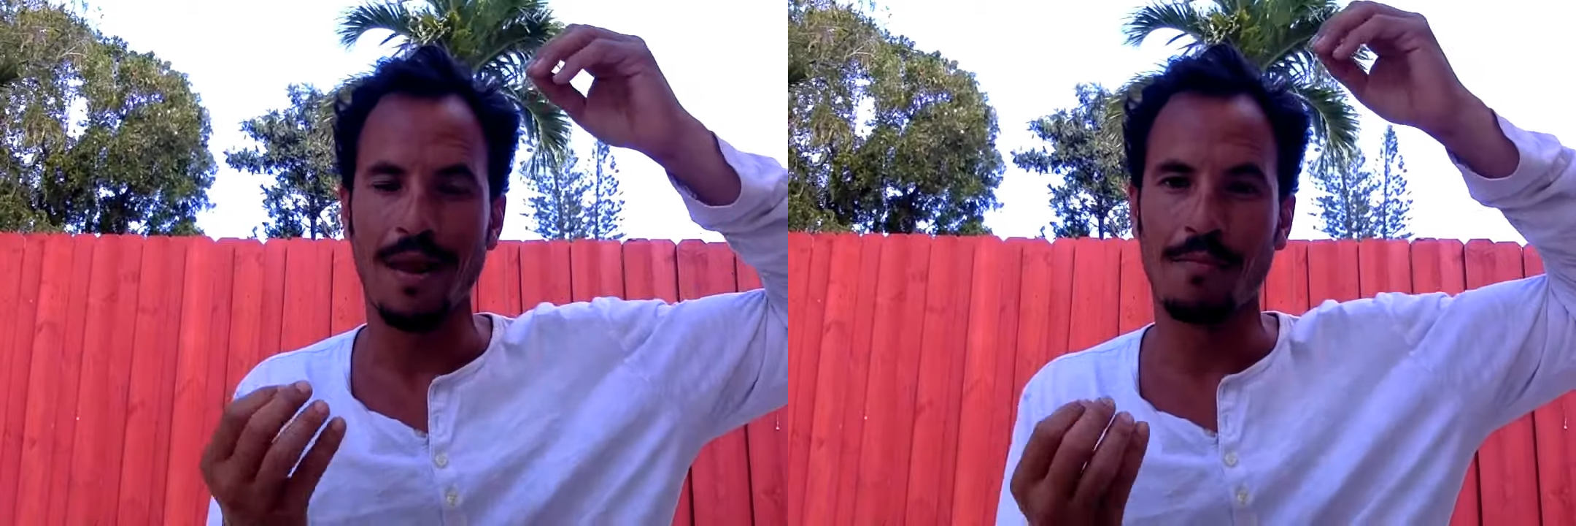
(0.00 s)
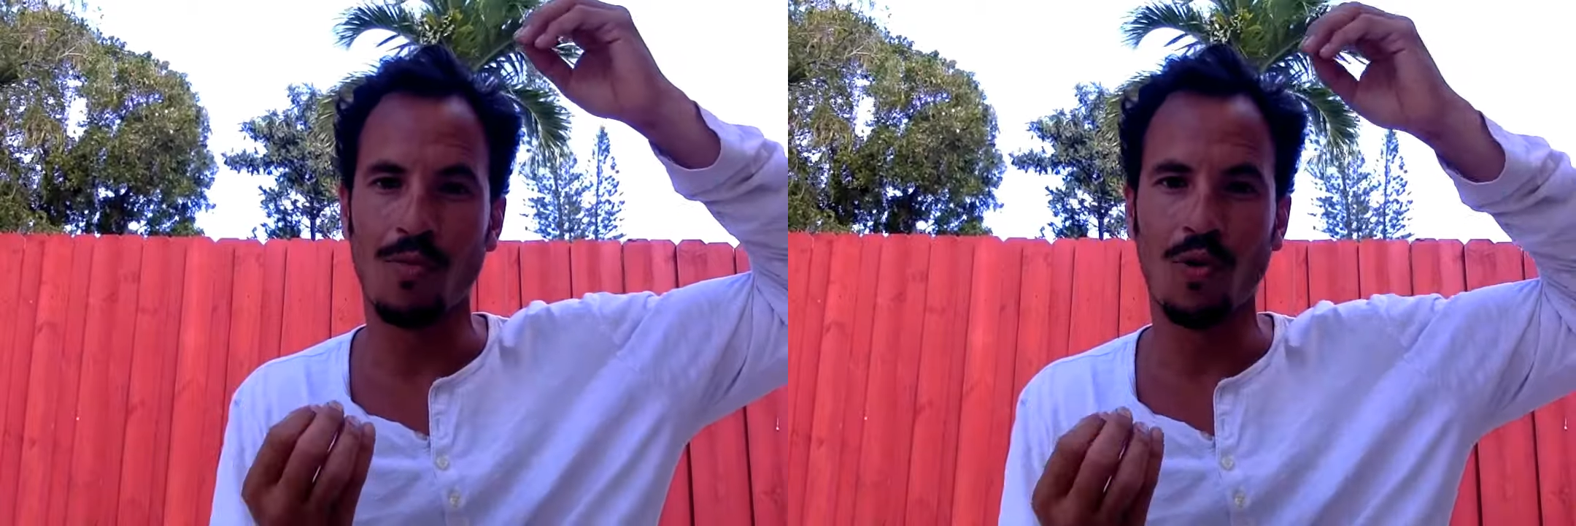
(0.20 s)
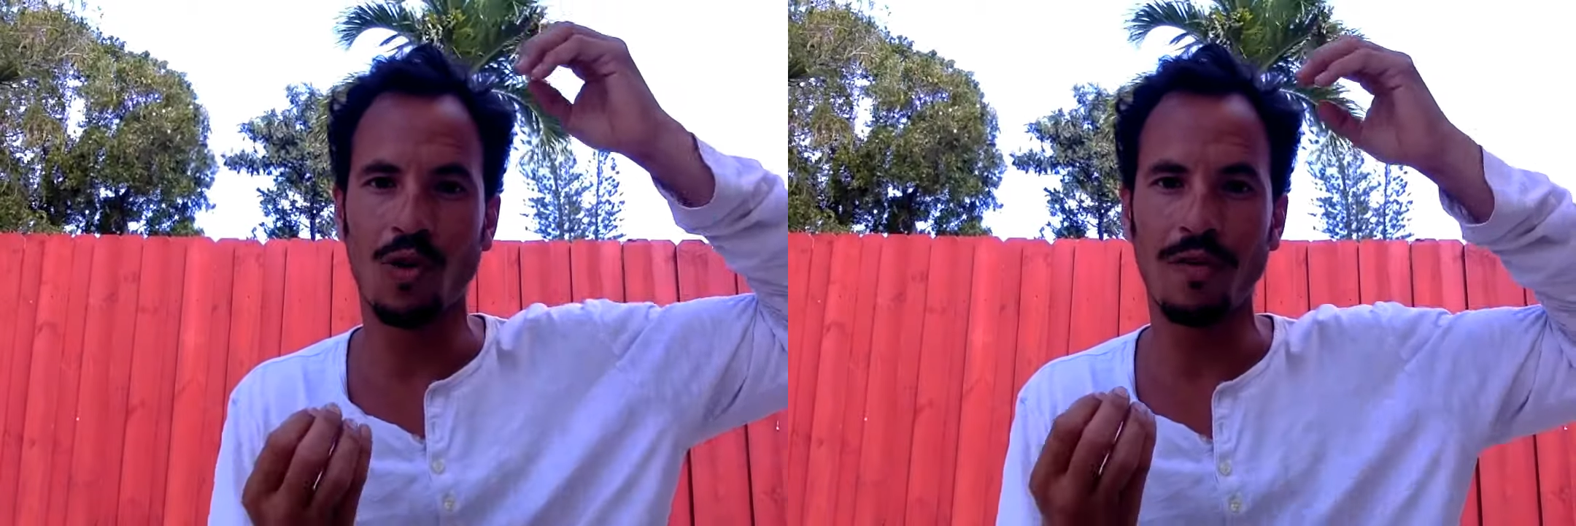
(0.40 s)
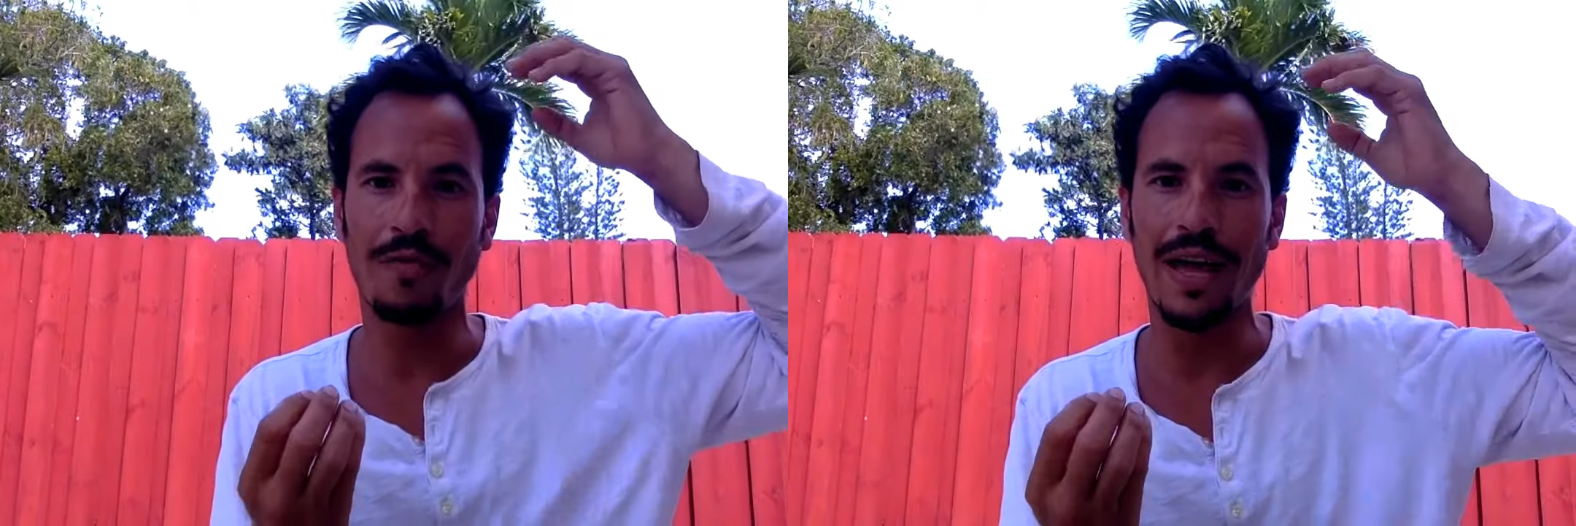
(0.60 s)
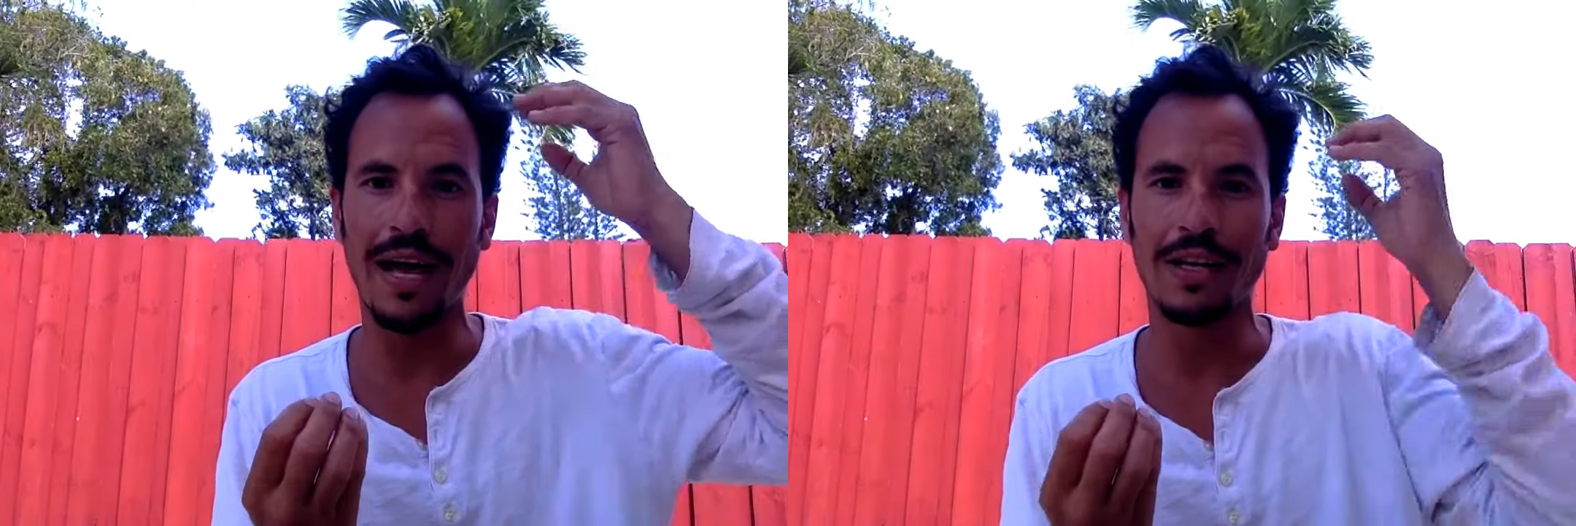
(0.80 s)
more of
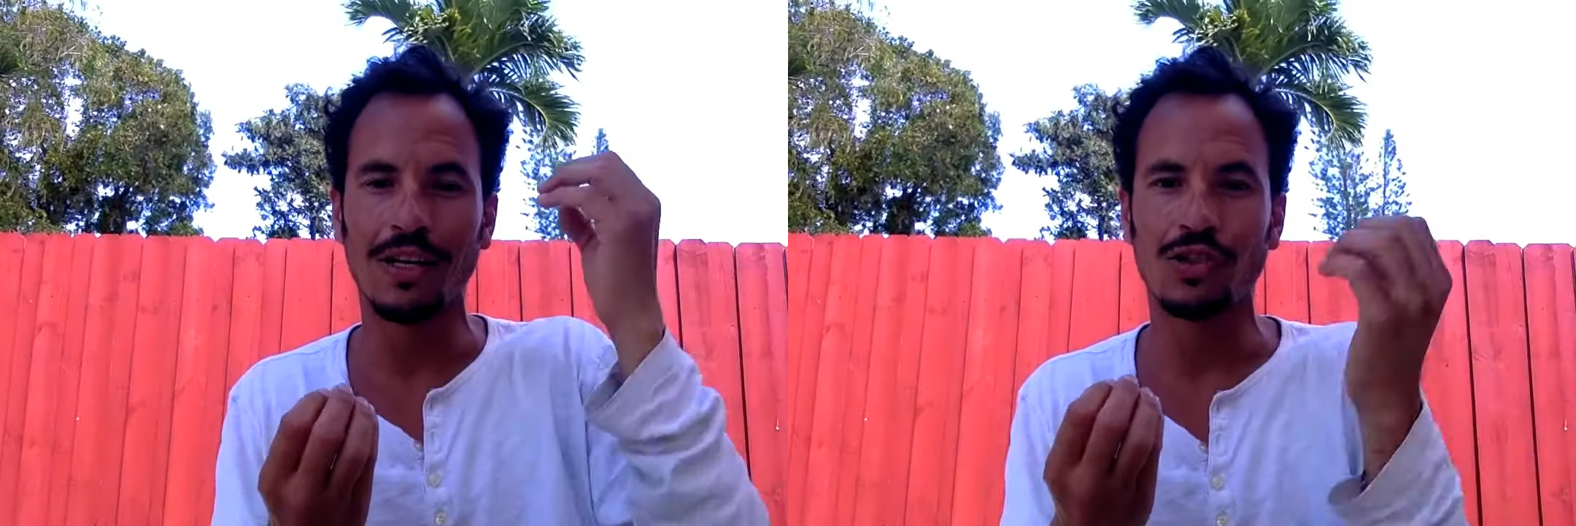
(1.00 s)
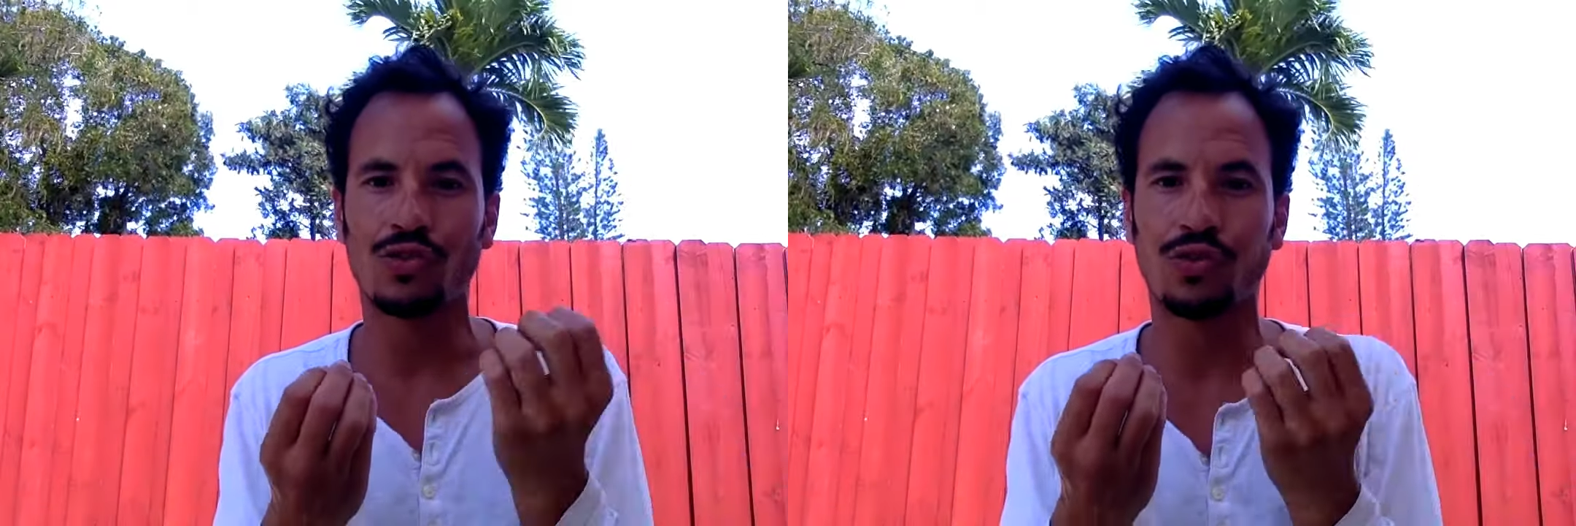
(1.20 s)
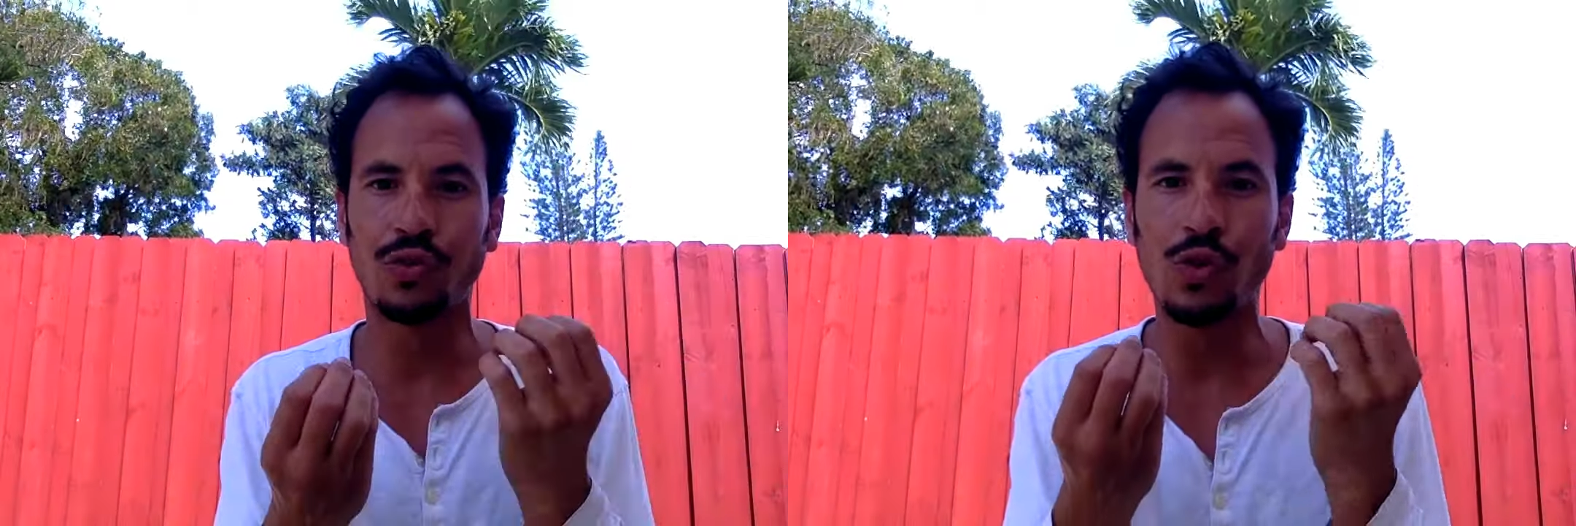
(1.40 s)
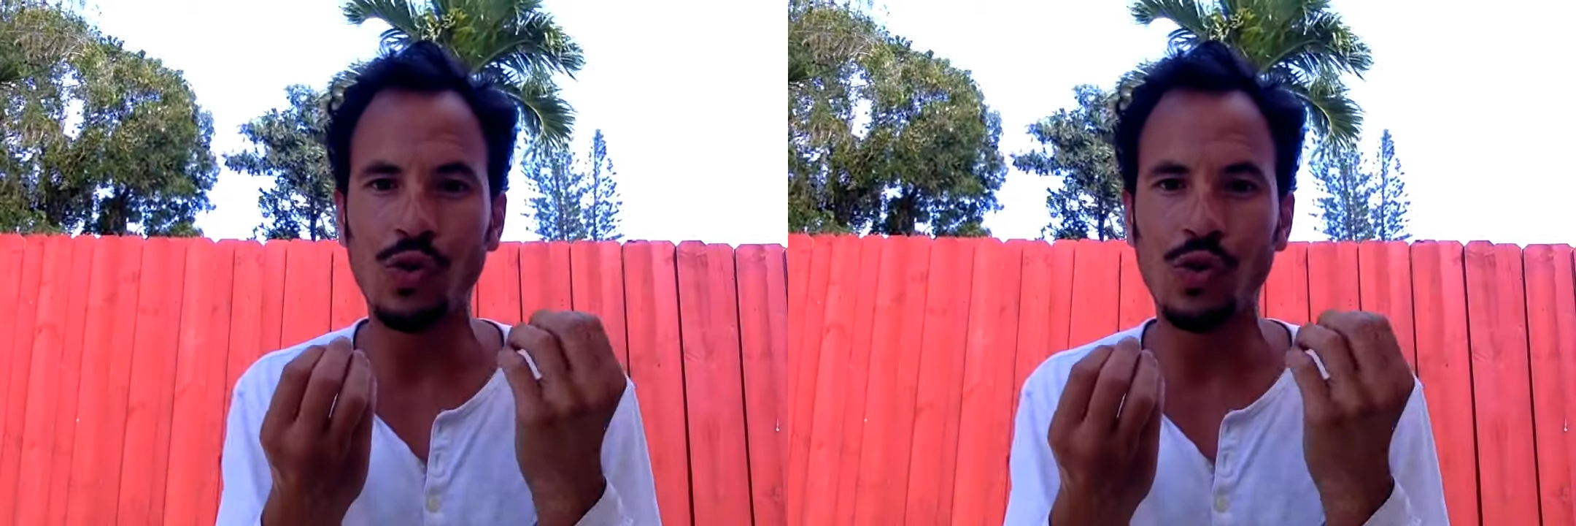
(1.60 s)
that true,